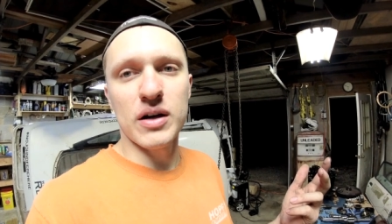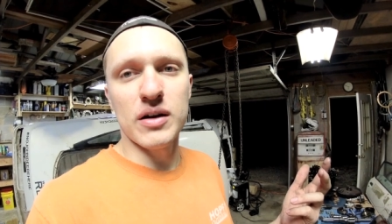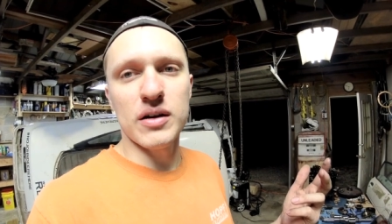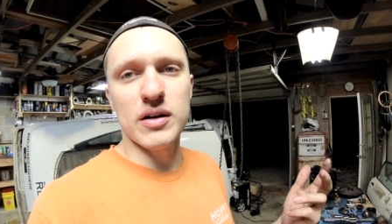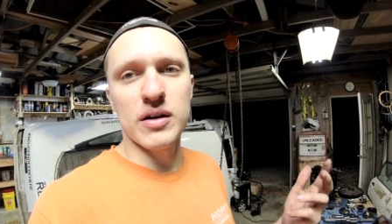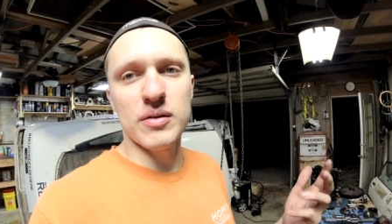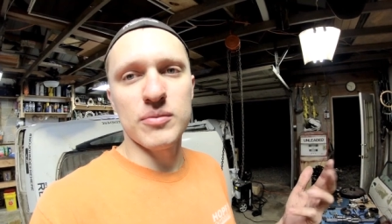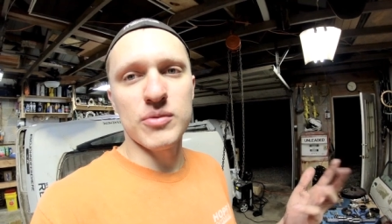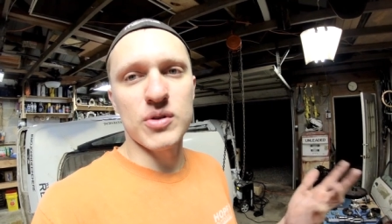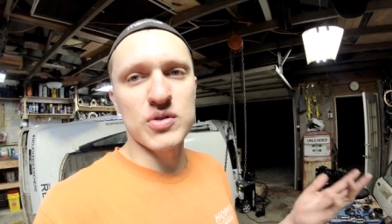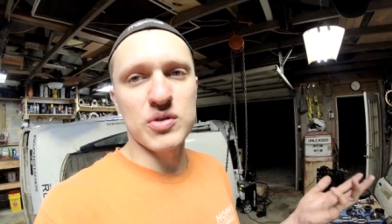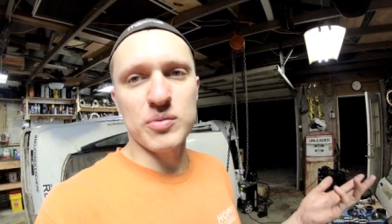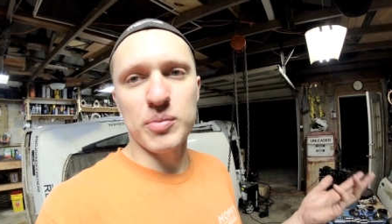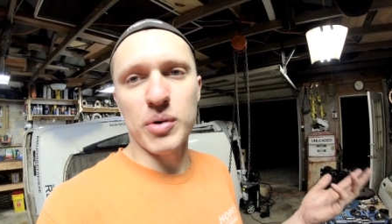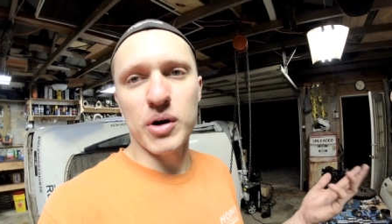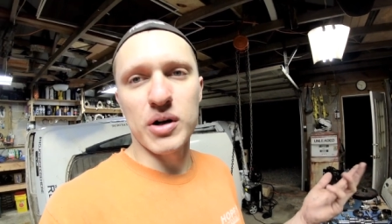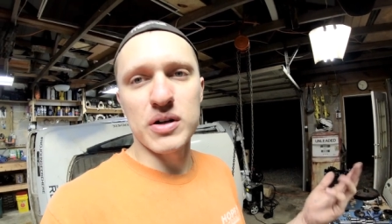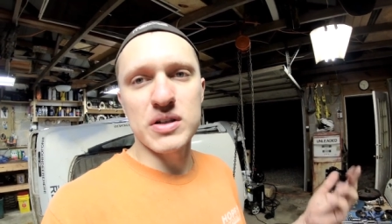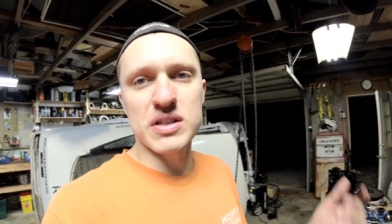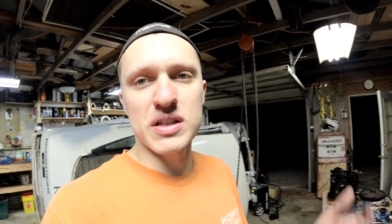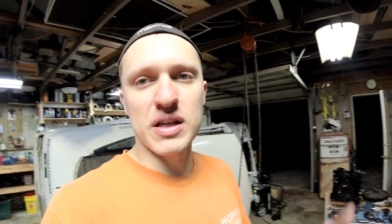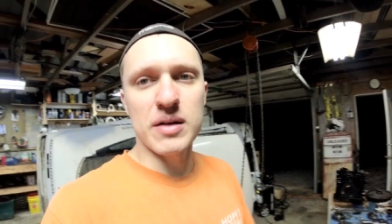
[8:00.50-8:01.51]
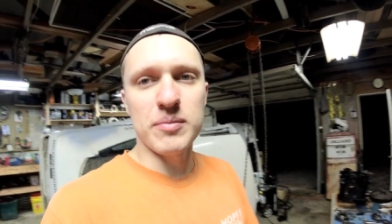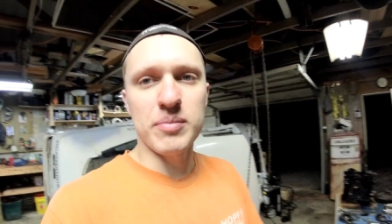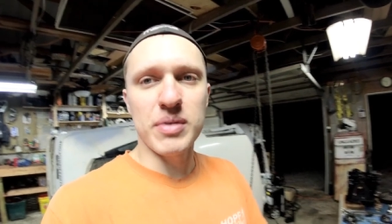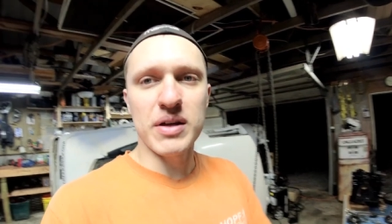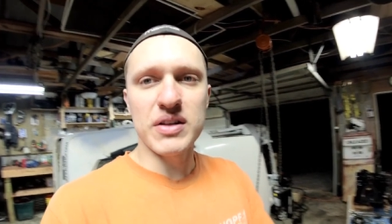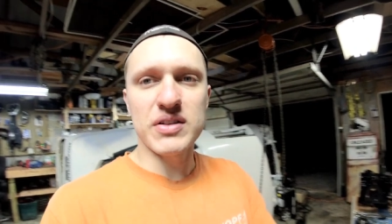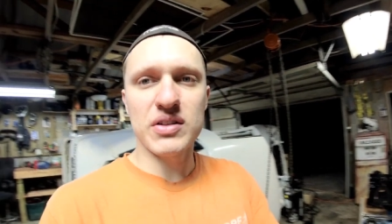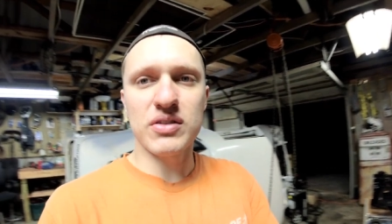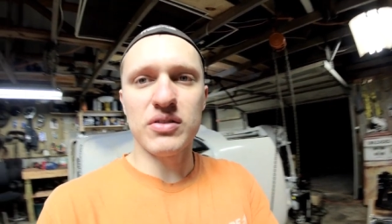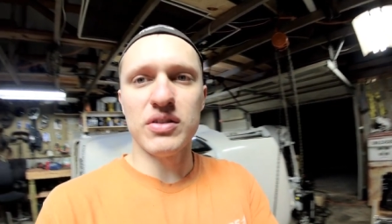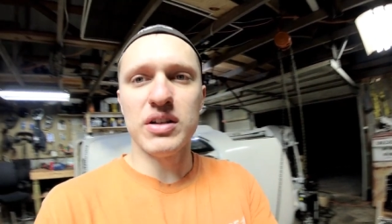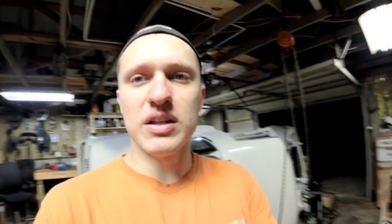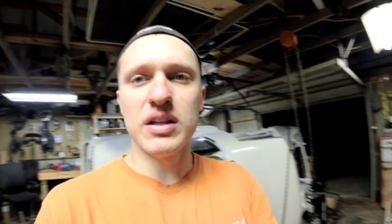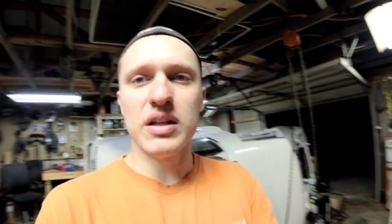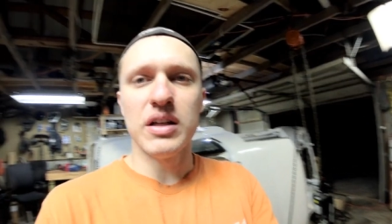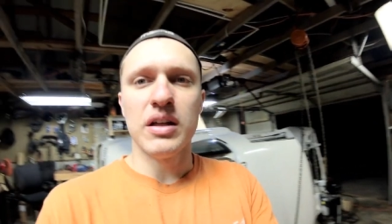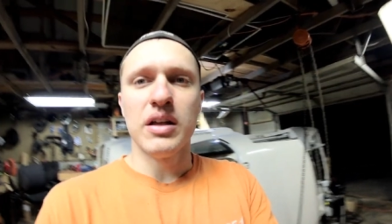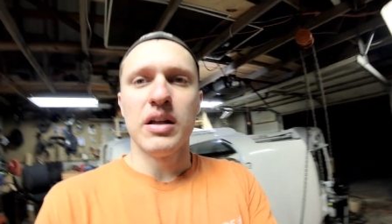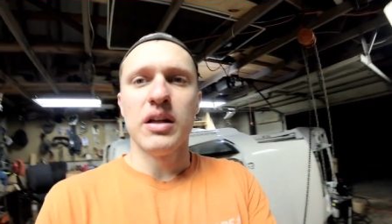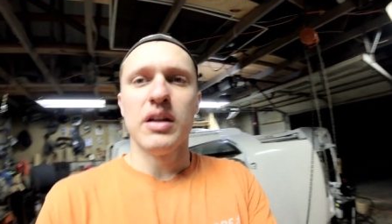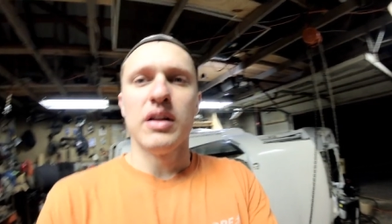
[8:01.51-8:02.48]
Um, those are parts that basically
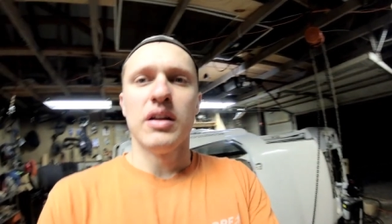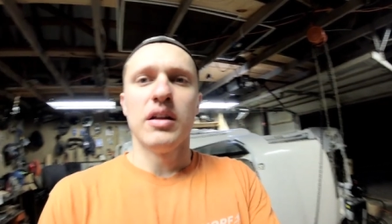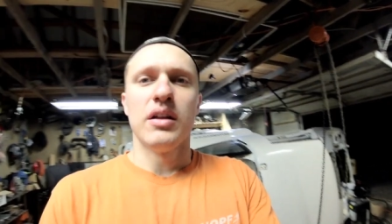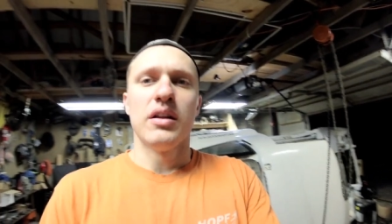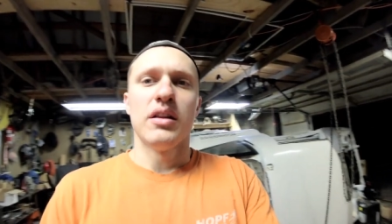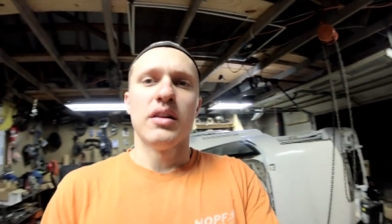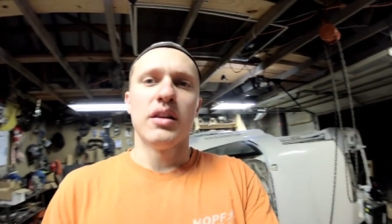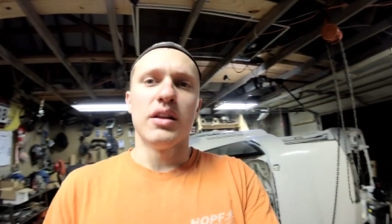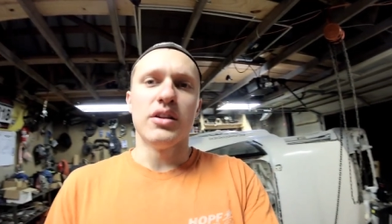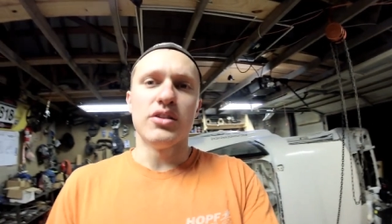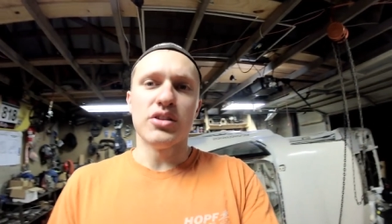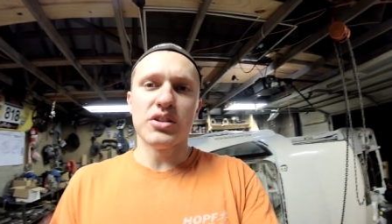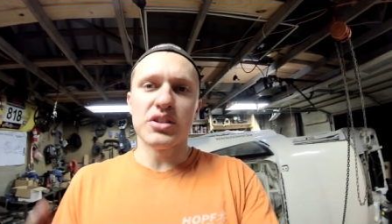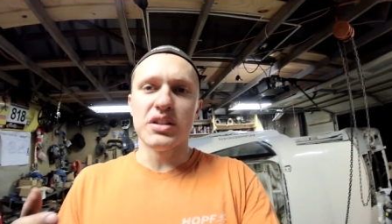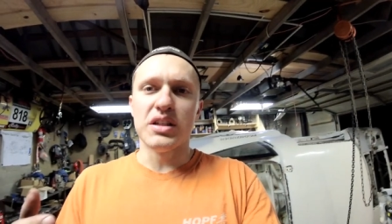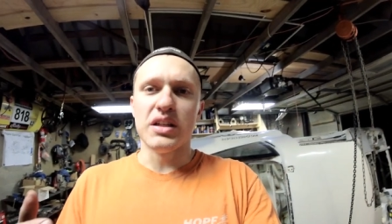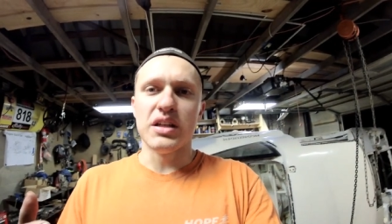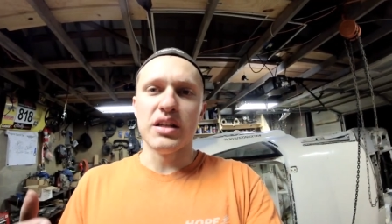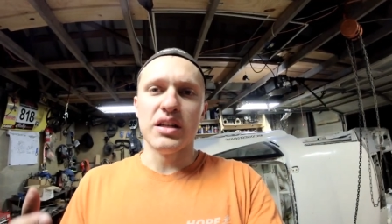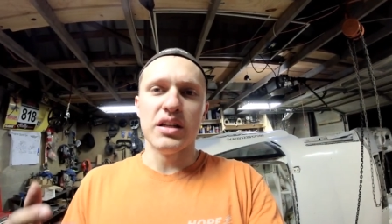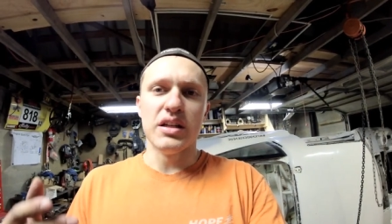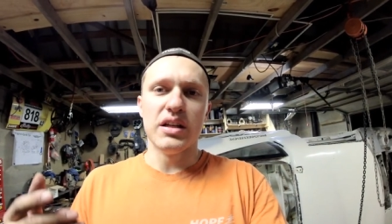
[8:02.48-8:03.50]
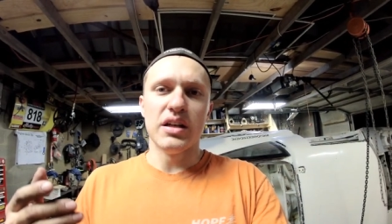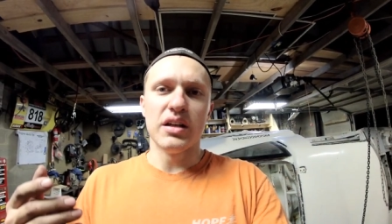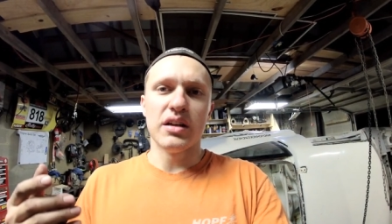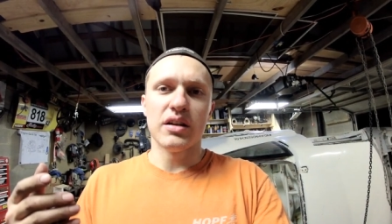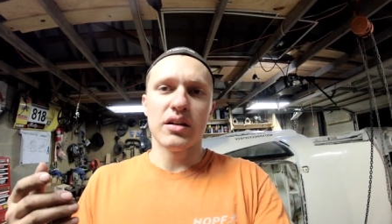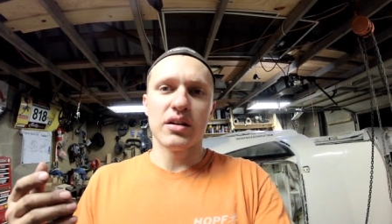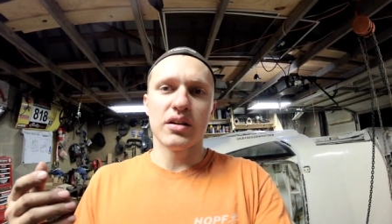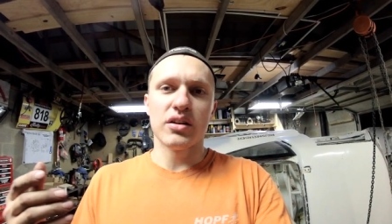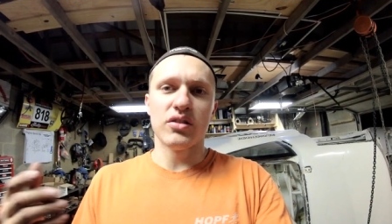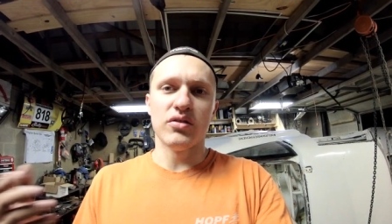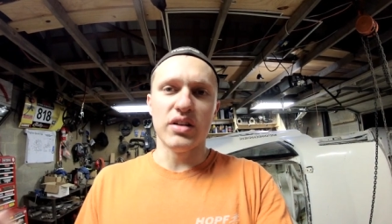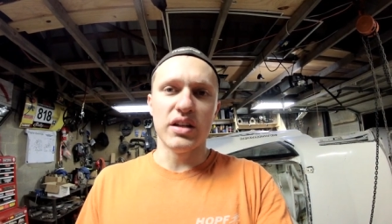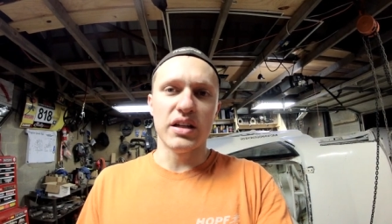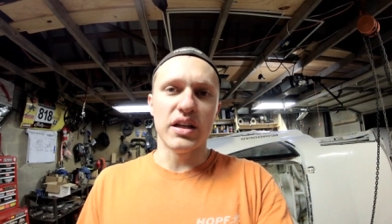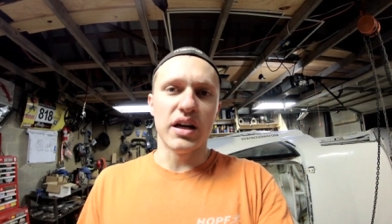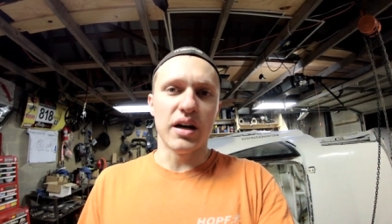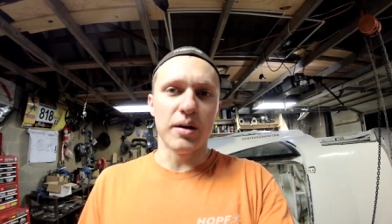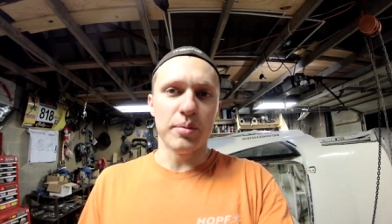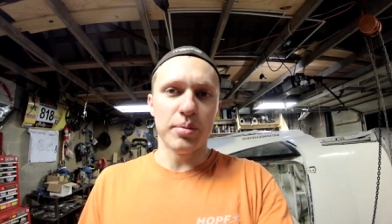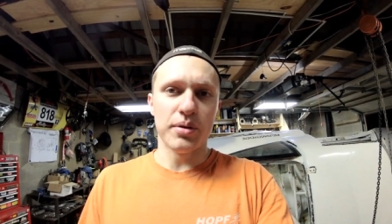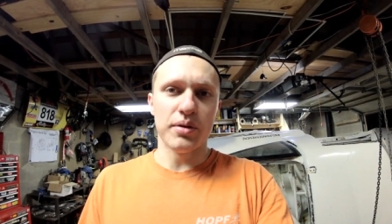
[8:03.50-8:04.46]
they just need
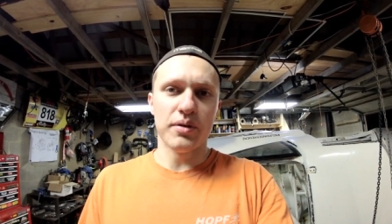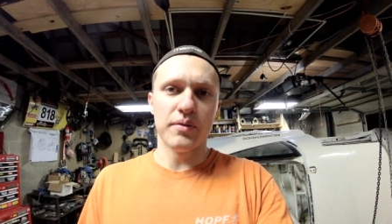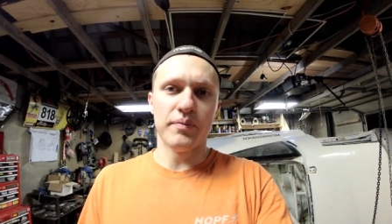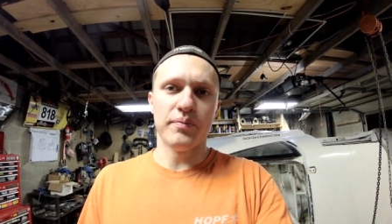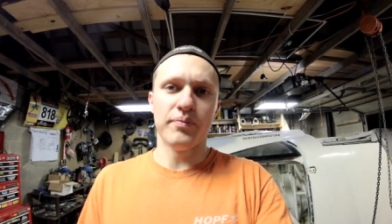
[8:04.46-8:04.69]
cleaned up,